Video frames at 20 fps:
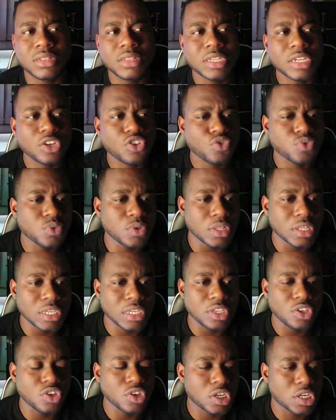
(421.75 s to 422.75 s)

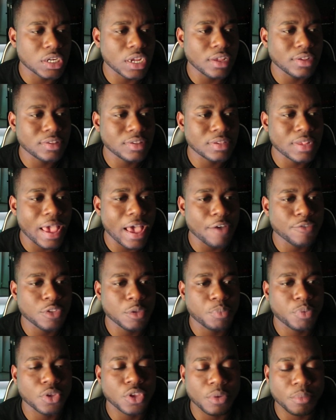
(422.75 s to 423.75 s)
Literally, you just have
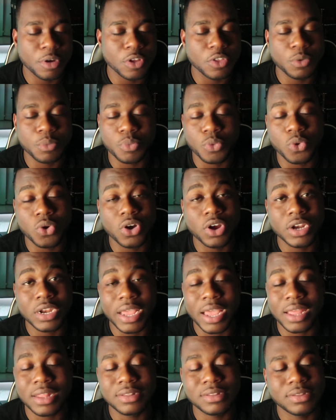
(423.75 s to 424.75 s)
to put your motherboard,
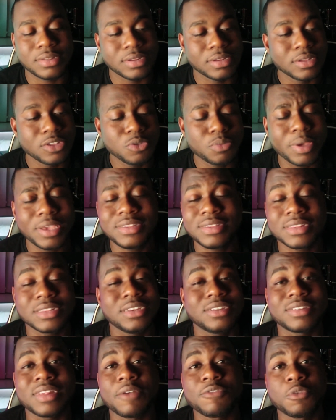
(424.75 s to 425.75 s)
and you
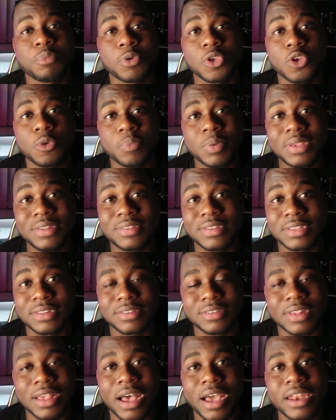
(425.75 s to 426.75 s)
basically just have to put your PC
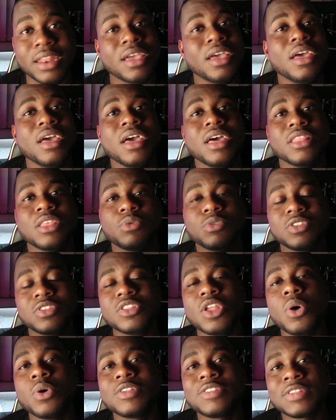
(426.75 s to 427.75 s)
inside. There was
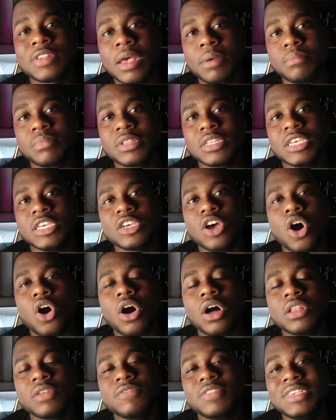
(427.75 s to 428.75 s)
no assembly.
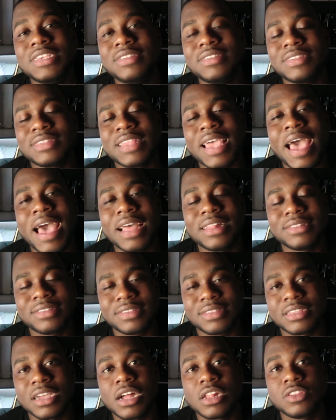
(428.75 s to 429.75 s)
All of the stand
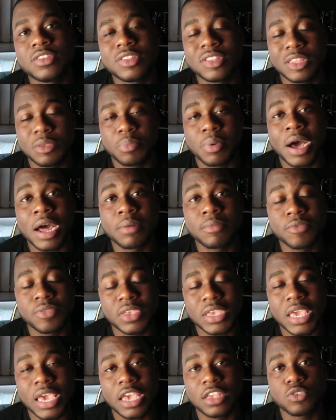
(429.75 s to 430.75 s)
studs to the bottom of
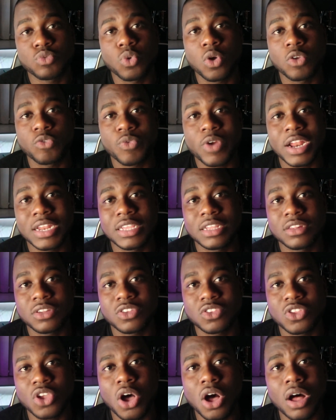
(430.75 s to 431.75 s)
the case were already
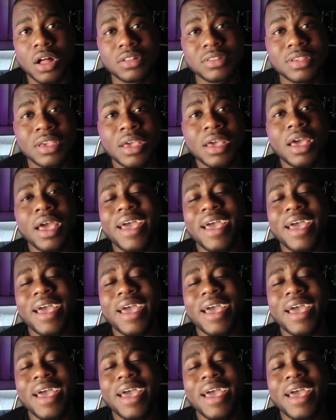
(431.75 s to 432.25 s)
installed,